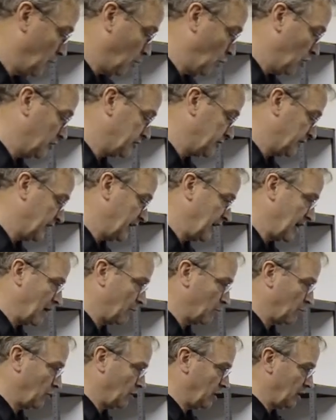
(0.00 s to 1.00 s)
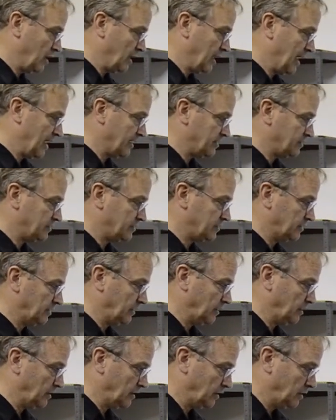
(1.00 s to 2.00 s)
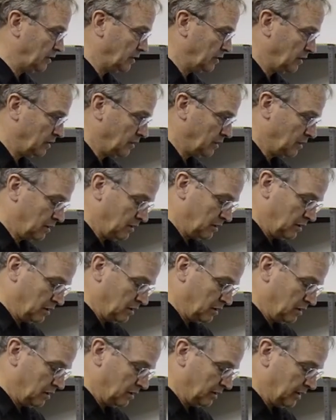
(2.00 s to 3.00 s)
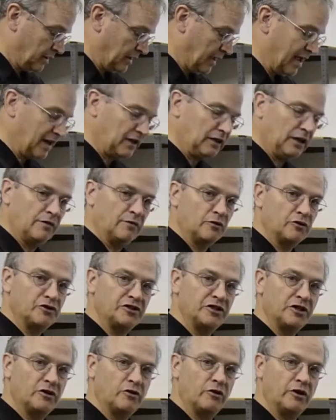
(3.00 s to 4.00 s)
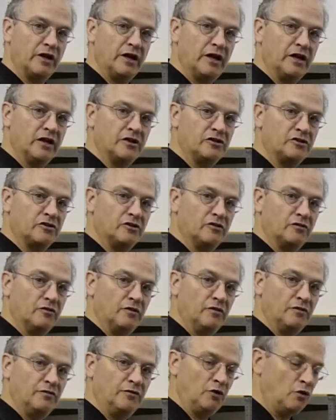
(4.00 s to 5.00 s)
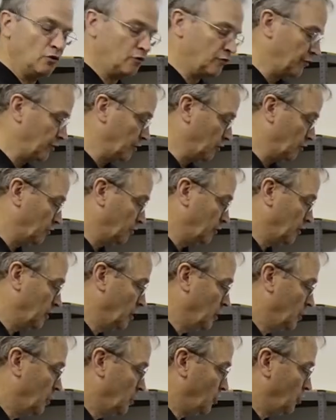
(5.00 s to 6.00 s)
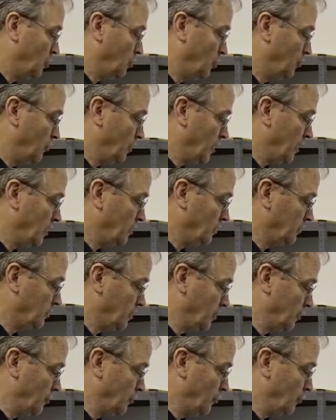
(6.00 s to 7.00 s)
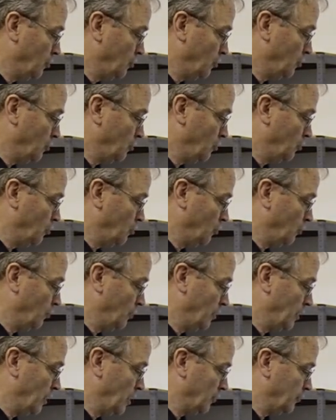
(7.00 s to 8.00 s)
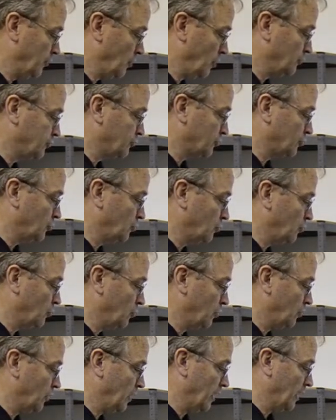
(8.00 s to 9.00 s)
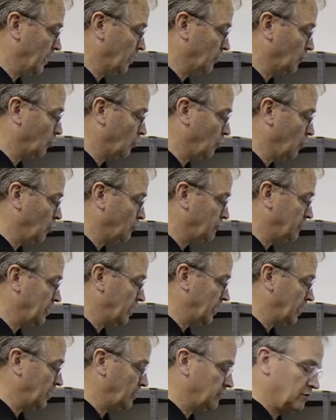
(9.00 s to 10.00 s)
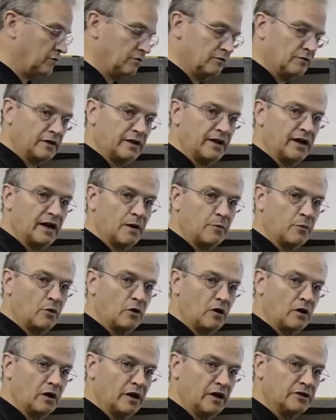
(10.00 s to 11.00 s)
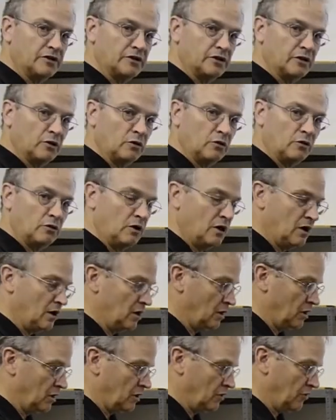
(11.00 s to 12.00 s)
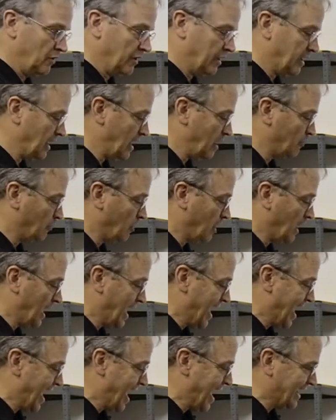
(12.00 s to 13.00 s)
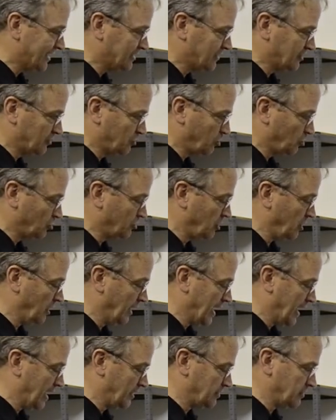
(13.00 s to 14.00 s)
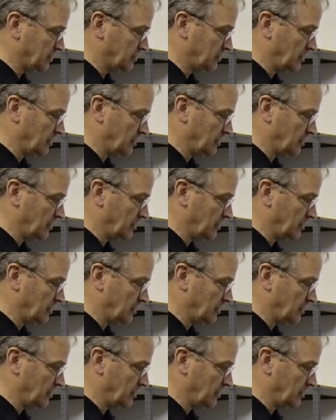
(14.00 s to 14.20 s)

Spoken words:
Once the camera has the cantilever centered in its view field, you then can do the thumb screw and rotate the camera until the camera axis, horizontal axis,